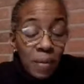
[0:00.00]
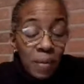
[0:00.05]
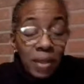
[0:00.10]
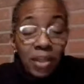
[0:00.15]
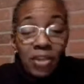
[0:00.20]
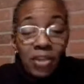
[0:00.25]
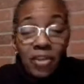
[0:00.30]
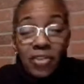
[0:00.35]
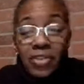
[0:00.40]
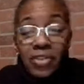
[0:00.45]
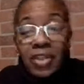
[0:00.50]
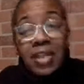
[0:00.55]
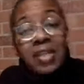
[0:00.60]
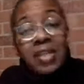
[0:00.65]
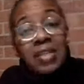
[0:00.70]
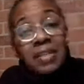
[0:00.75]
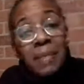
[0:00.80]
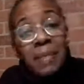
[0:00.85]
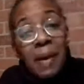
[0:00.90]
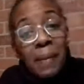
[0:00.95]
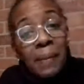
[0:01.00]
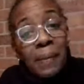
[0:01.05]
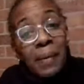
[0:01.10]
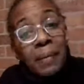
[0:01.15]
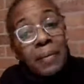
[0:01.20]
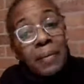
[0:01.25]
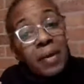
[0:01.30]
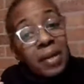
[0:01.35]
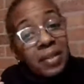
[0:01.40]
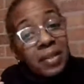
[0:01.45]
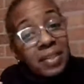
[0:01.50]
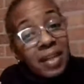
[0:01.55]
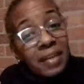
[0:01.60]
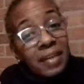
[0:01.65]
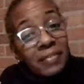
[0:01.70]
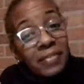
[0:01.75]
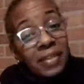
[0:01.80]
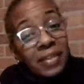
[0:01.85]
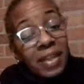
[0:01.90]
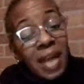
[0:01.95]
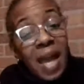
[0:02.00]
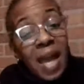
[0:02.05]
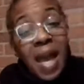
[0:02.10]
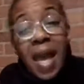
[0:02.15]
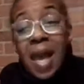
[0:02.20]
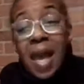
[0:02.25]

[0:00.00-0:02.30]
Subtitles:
many good things about Muammar Gaddafi,